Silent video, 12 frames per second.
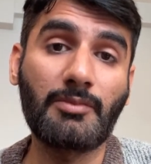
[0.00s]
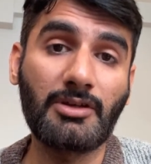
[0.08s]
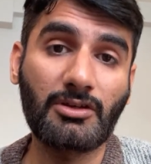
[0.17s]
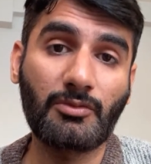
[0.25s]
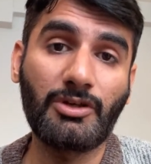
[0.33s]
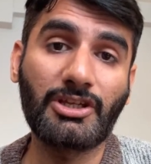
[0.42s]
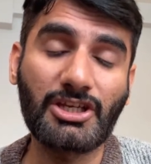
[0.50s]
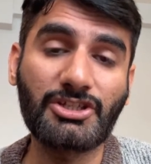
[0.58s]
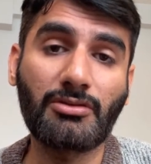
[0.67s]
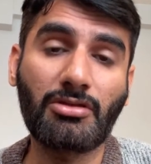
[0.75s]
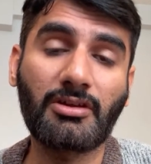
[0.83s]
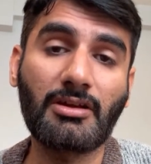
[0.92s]
in
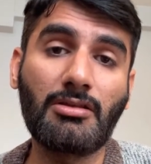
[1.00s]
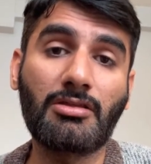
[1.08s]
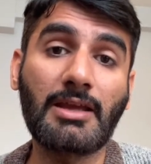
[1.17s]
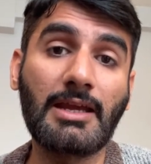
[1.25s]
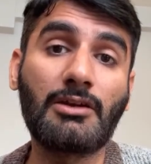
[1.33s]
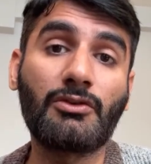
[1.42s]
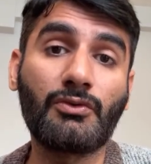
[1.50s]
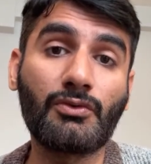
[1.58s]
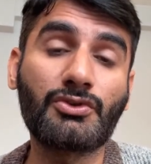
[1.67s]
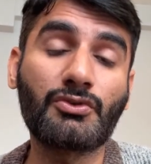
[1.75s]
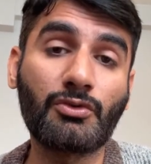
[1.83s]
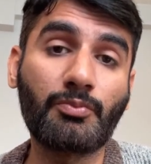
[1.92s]
communication skills, and you
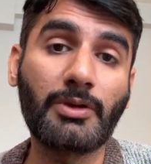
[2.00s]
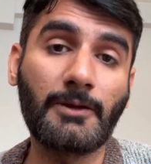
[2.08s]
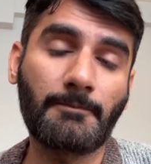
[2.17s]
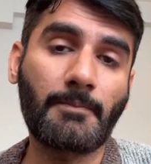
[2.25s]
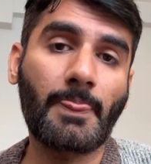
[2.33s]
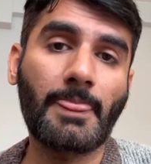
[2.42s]
should be